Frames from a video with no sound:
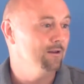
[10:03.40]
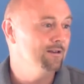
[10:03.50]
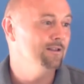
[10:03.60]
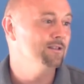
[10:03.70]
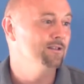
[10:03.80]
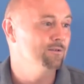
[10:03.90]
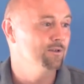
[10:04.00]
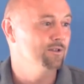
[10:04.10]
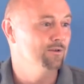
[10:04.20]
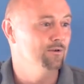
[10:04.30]
I'd listen to a
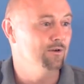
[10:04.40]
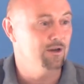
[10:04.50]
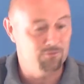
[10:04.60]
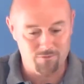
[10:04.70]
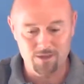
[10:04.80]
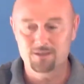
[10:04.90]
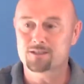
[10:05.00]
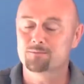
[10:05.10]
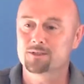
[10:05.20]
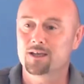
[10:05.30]
talk, I'd read
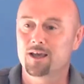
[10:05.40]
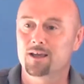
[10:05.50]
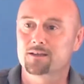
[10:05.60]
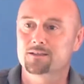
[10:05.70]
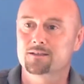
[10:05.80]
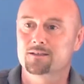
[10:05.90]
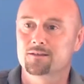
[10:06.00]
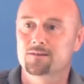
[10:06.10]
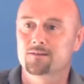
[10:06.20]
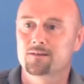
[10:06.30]
some text.
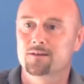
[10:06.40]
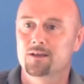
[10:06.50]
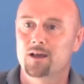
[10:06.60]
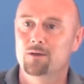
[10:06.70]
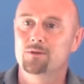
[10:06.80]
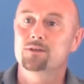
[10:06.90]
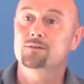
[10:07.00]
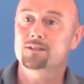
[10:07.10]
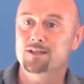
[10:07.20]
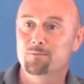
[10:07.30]
I would do
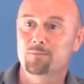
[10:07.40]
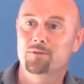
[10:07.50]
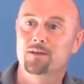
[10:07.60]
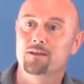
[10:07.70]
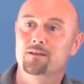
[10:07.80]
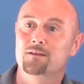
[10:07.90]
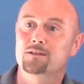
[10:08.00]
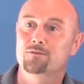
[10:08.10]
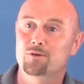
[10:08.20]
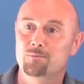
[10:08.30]
something
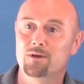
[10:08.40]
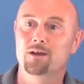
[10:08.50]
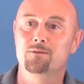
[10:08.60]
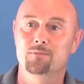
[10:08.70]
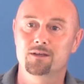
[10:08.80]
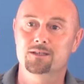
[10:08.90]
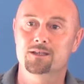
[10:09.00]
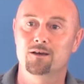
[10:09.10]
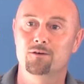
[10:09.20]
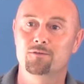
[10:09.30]
to remind
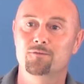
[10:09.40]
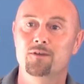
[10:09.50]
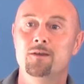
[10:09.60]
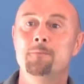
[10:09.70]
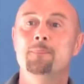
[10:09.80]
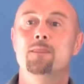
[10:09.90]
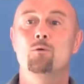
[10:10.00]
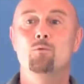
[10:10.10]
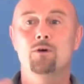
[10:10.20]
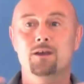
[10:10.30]
myself that
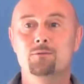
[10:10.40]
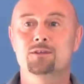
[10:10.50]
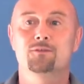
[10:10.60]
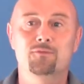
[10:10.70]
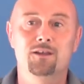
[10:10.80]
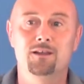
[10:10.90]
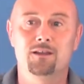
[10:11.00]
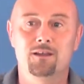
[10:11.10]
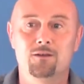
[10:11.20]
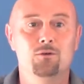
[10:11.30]
what I was
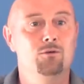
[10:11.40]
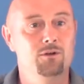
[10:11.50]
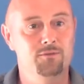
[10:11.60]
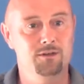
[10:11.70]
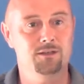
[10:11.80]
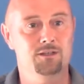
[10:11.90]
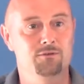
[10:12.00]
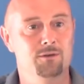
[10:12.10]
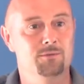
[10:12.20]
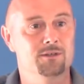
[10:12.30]
feeling, all of the
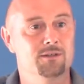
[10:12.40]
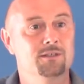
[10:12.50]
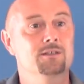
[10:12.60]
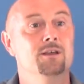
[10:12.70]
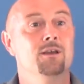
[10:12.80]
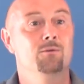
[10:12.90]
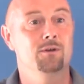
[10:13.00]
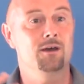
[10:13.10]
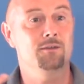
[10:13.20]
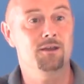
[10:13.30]
descriptions, were
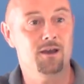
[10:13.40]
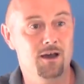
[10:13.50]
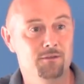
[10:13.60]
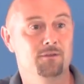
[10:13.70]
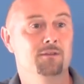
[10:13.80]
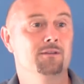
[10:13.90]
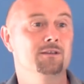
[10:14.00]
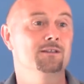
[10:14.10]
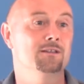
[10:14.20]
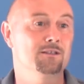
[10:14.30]
nothing other than
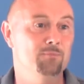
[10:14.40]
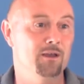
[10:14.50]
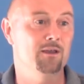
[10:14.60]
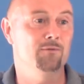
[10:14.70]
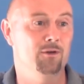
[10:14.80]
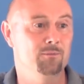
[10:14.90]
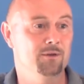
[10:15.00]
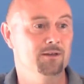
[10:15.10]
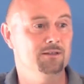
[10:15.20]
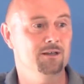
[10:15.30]
this display of
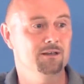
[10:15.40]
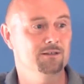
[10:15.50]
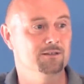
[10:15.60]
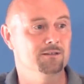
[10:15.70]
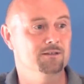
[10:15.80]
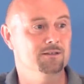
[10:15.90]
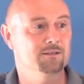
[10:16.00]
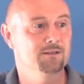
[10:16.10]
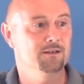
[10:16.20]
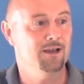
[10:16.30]
open intelligence,
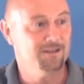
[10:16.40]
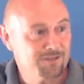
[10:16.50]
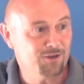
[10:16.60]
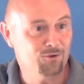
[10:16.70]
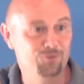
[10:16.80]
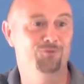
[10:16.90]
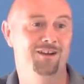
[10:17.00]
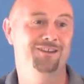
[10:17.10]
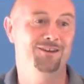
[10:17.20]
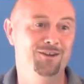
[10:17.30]
as I
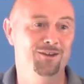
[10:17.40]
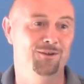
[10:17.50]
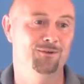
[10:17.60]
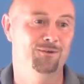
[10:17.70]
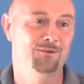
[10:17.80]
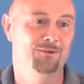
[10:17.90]
already knew,